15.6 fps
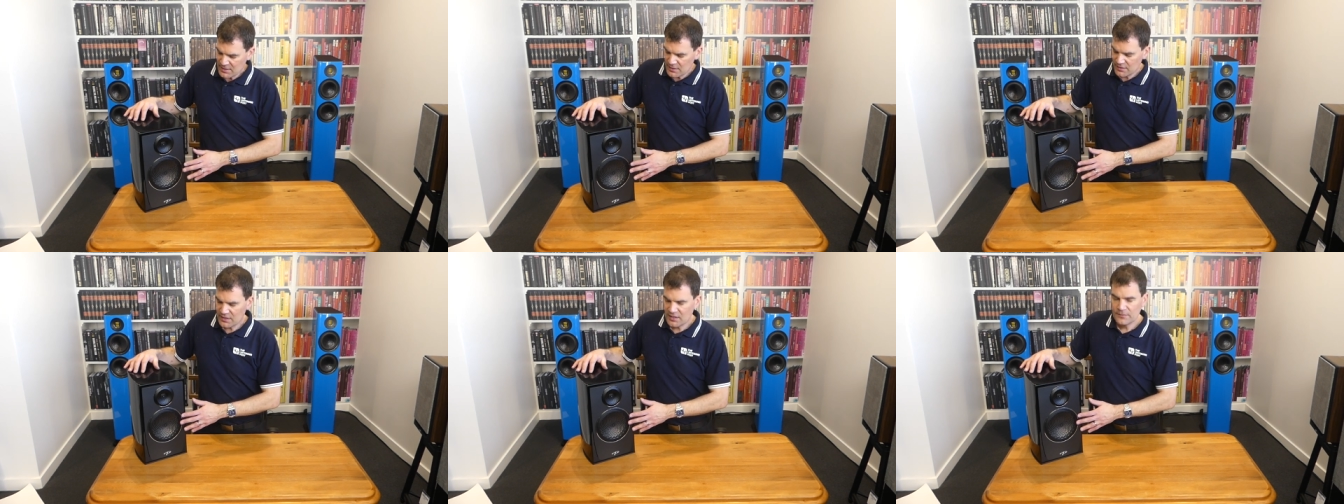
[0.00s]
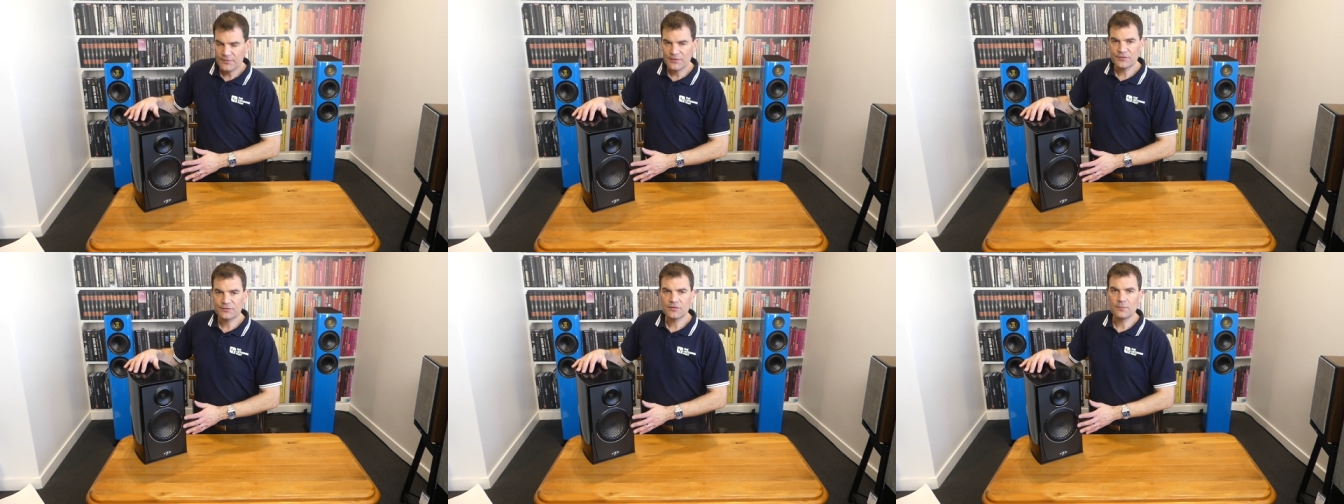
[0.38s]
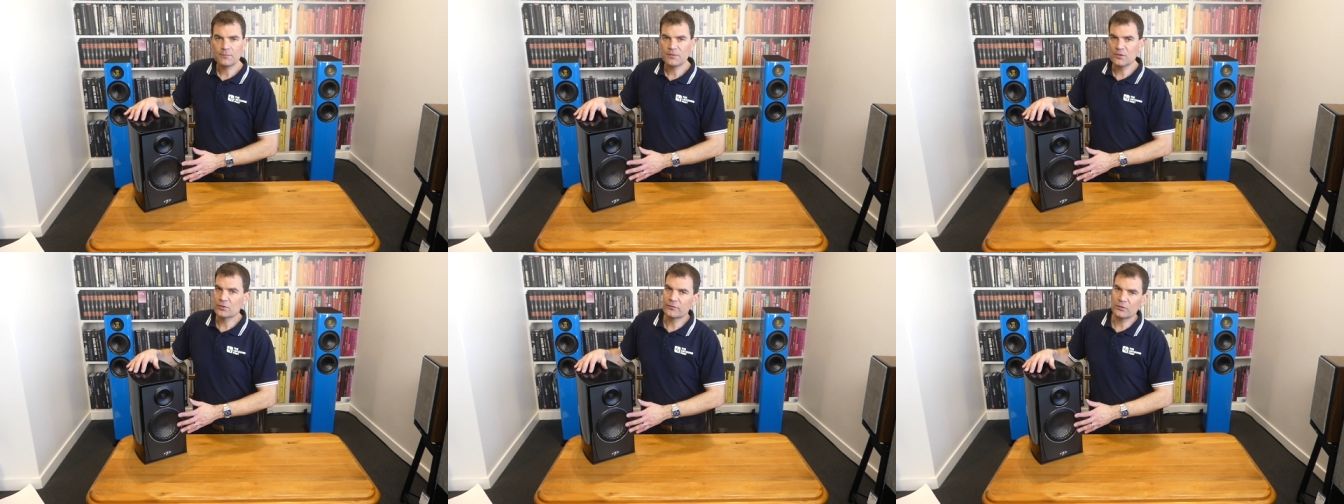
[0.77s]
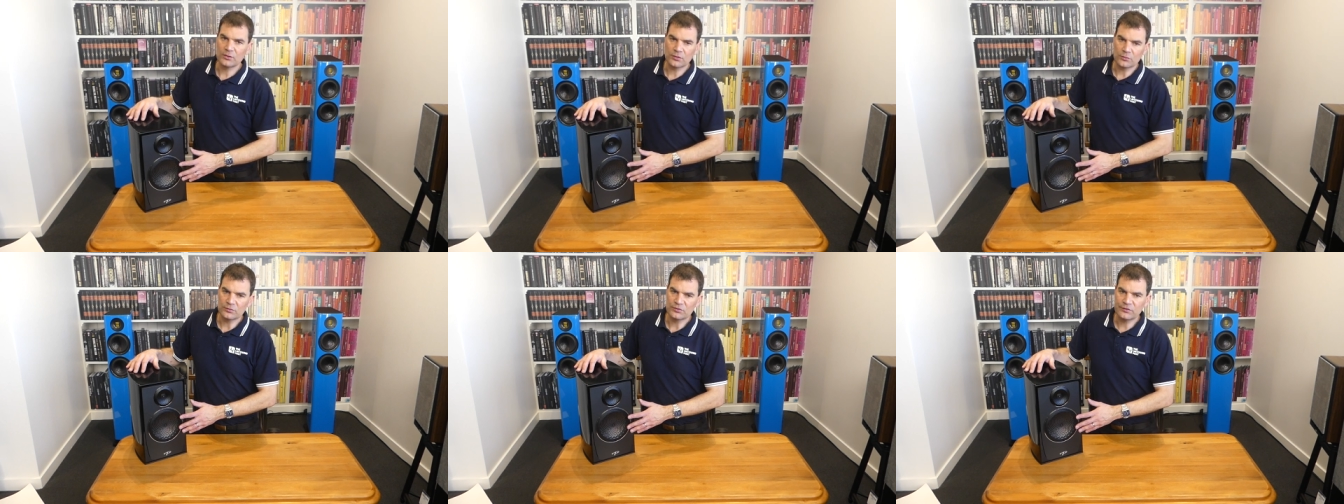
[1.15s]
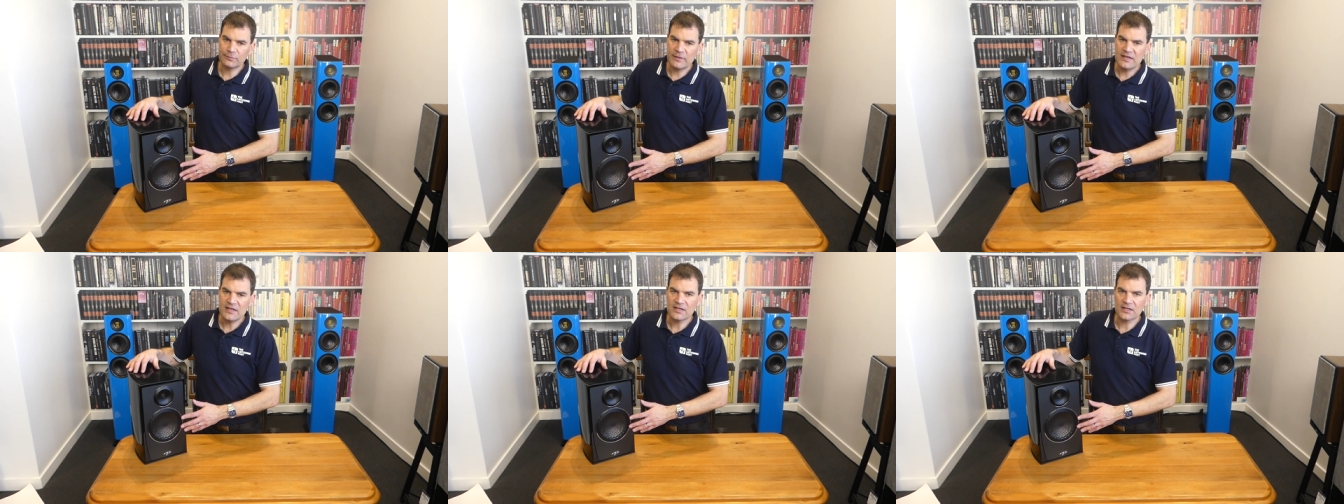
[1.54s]
uh, this beautiful little
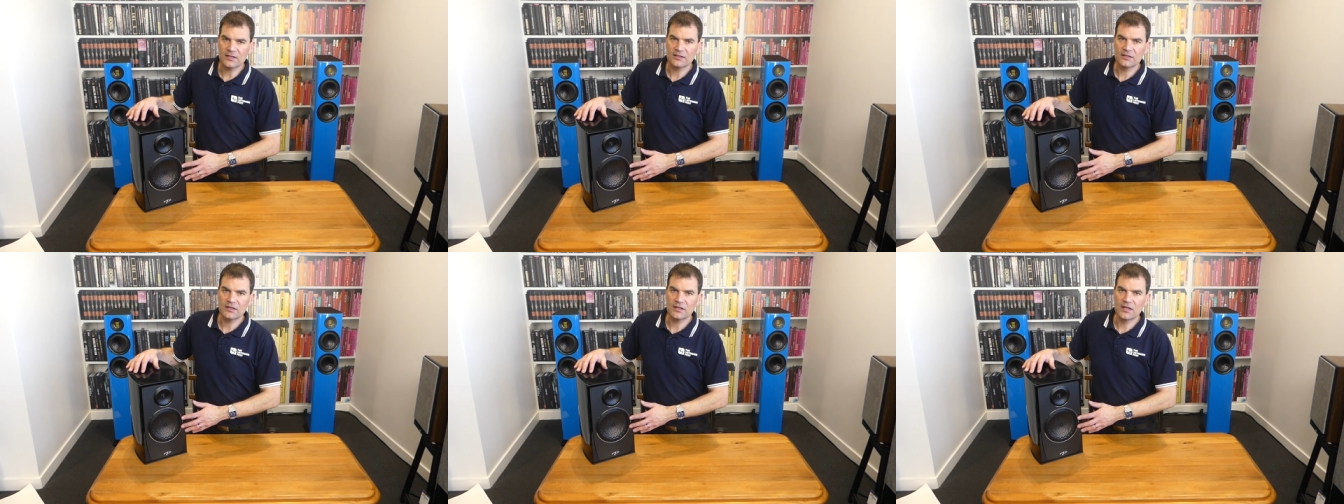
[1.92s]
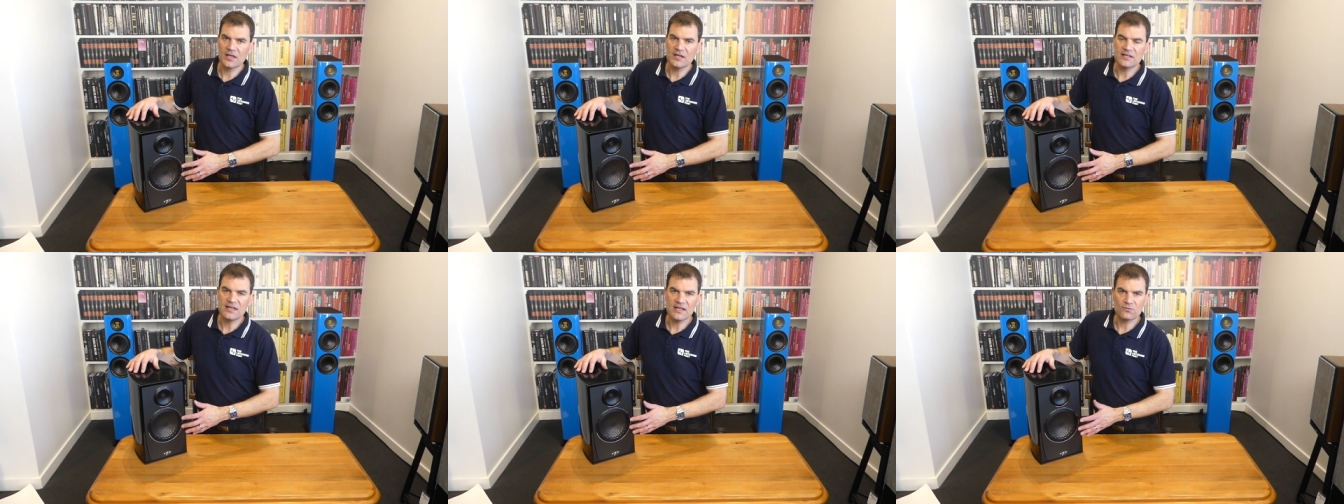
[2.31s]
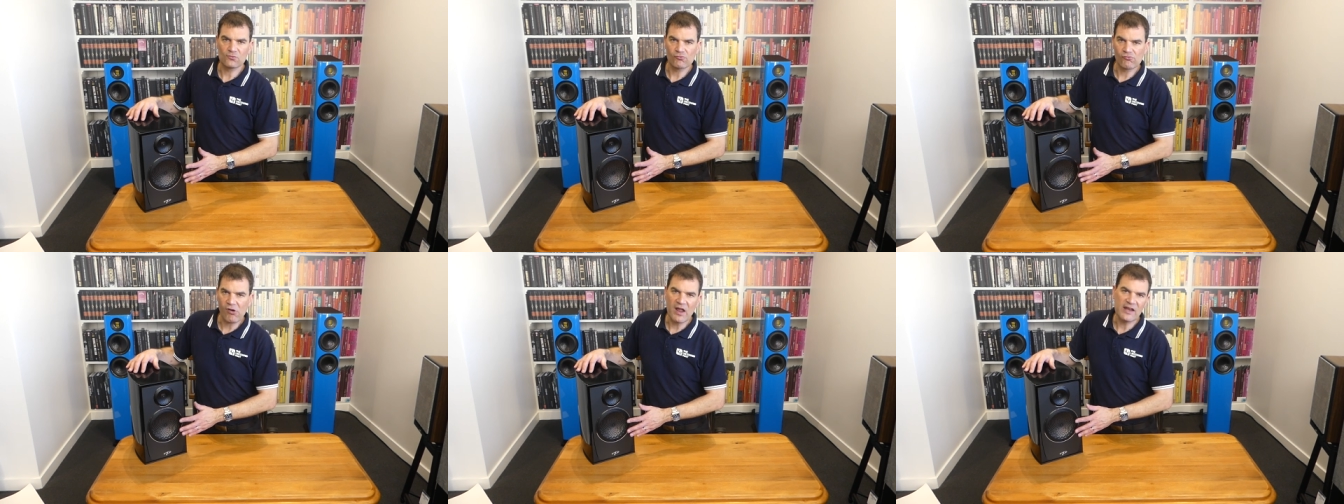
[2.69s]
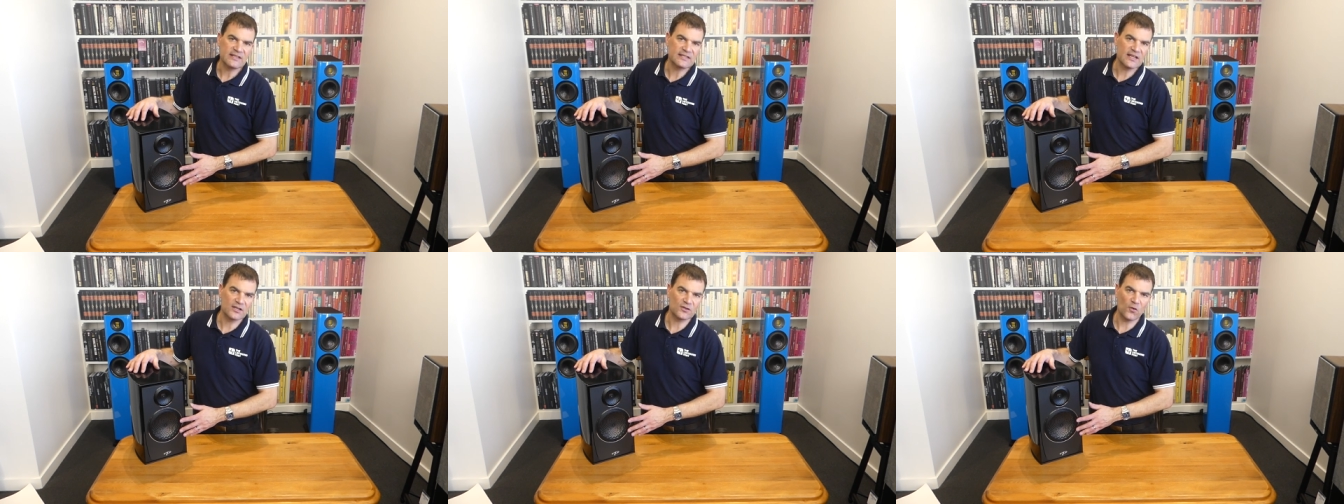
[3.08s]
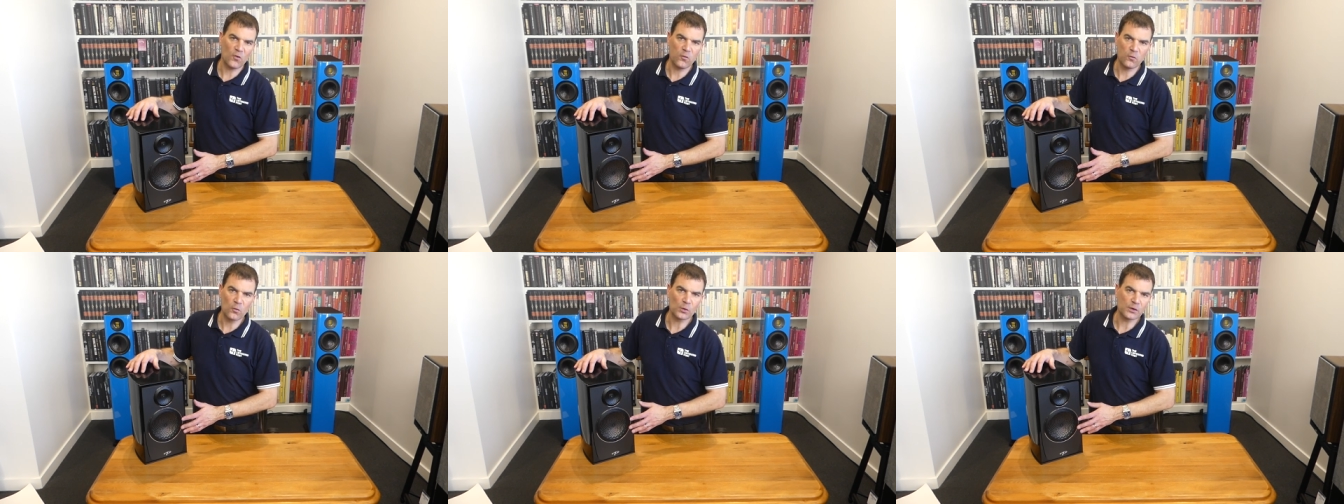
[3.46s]
speaker can get right down to
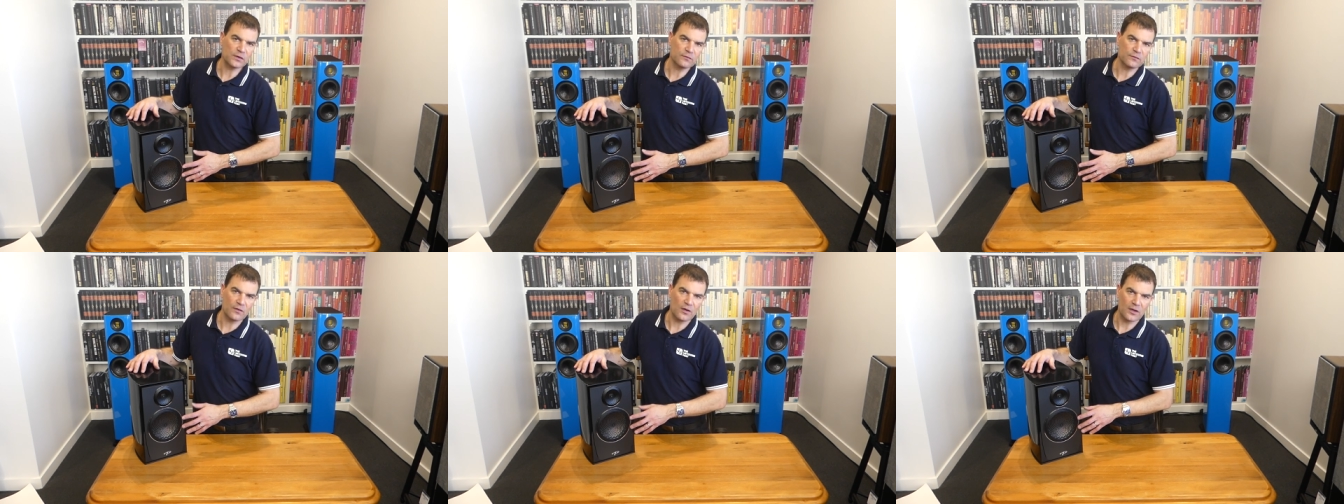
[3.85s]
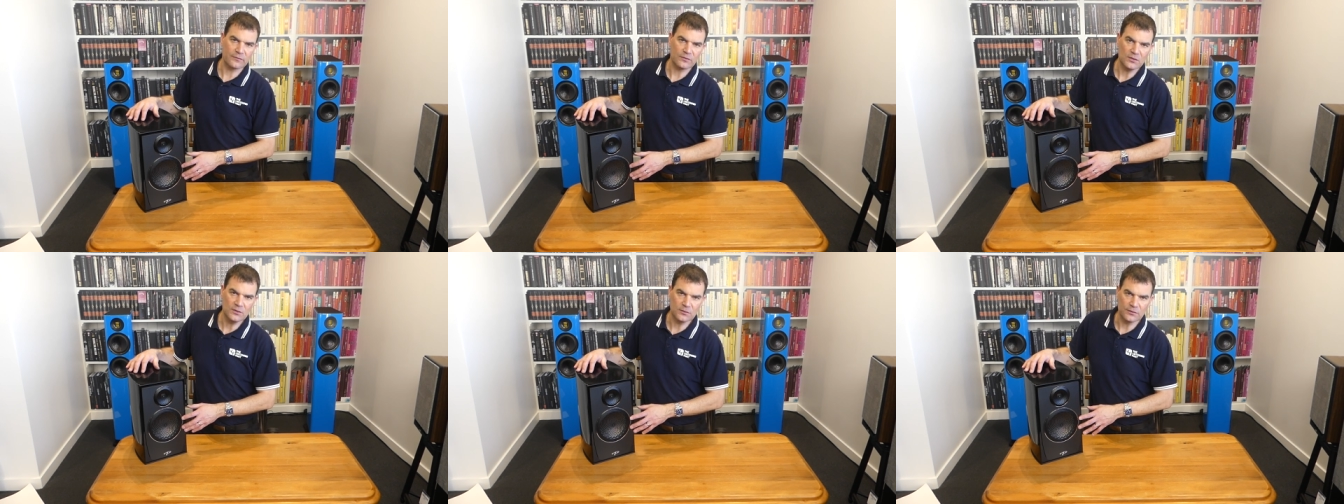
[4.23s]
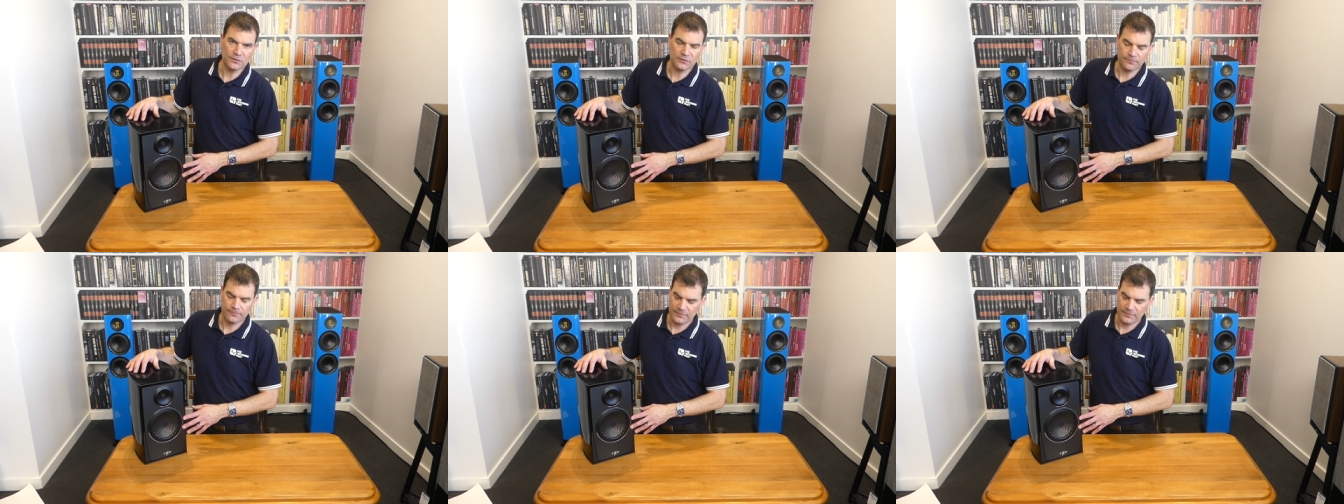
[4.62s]
45 hertz.